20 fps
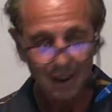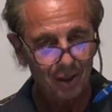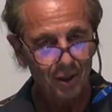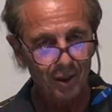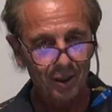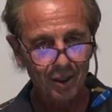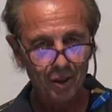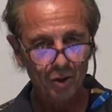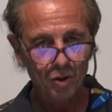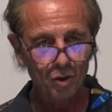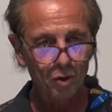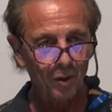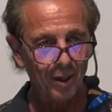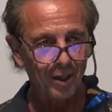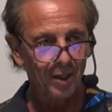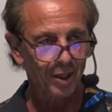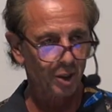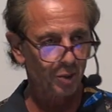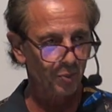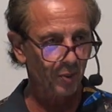Look, you try
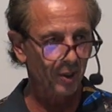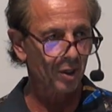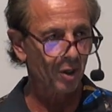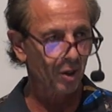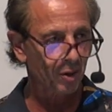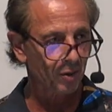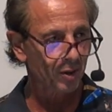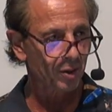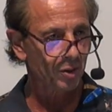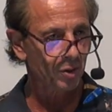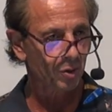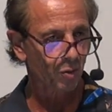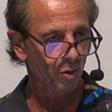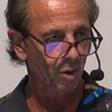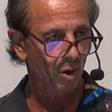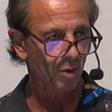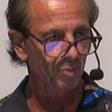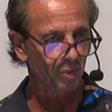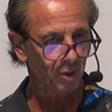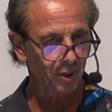and explain all this to
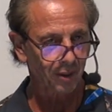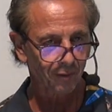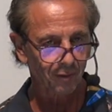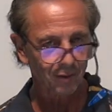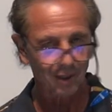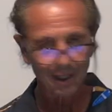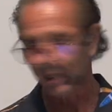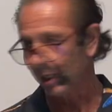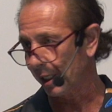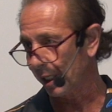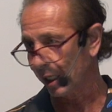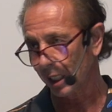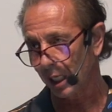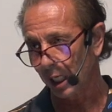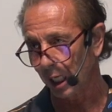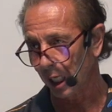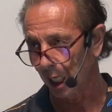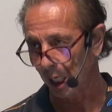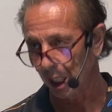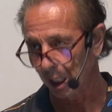an unbeliever, they ain't going to
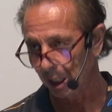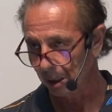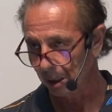get it.